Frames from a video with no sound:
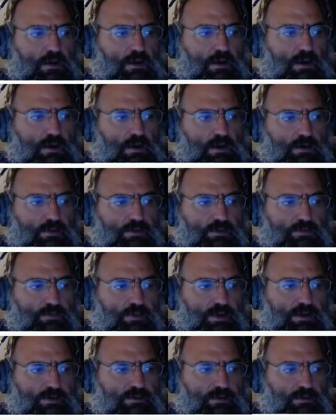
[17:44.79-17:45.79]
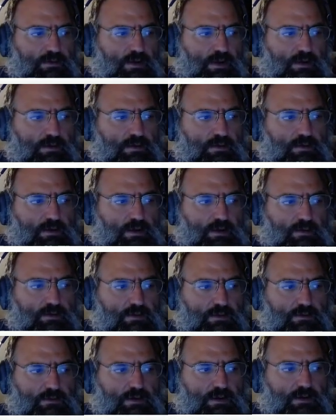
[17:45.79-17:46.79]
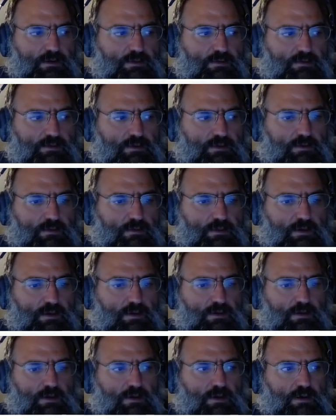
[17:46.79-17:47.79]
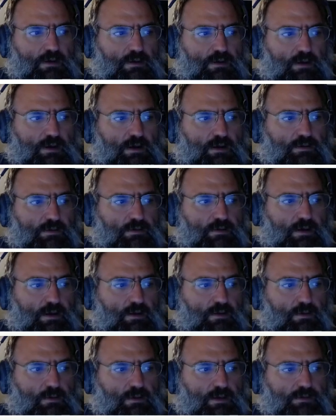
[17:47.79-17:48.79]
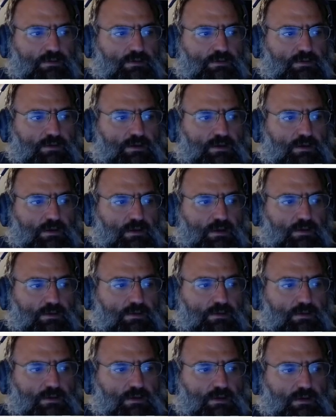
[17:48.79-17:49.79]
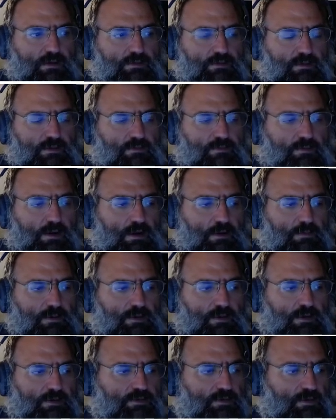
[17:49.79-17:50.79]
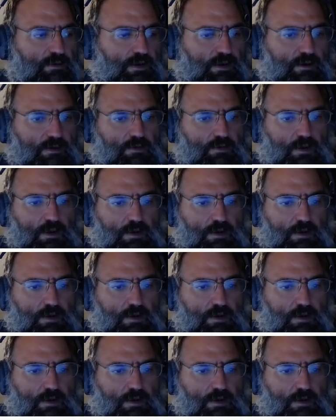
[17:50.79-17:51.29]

This one hasn't got anything done, so not a whole lot to see here other than, I guess, the environment lets you know